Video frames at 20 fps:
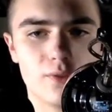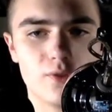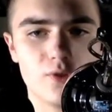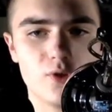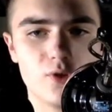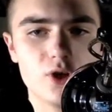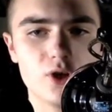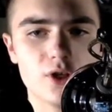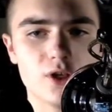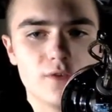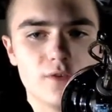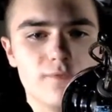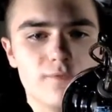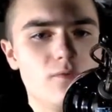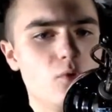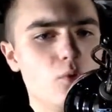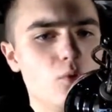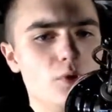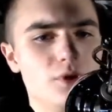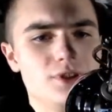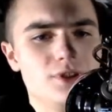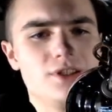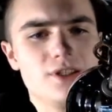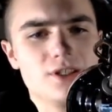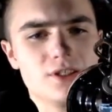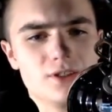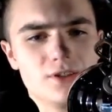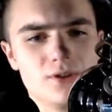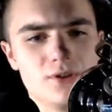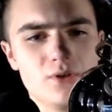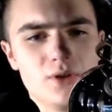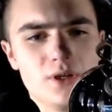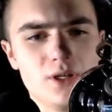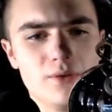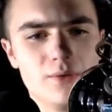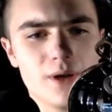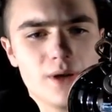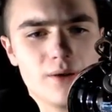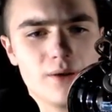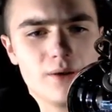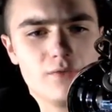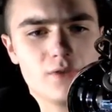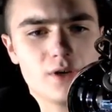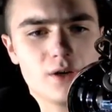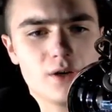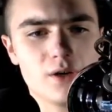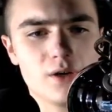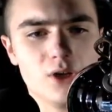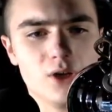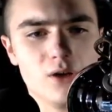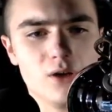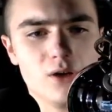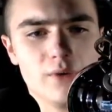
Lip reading: 34, season 3. Wow, we've come a long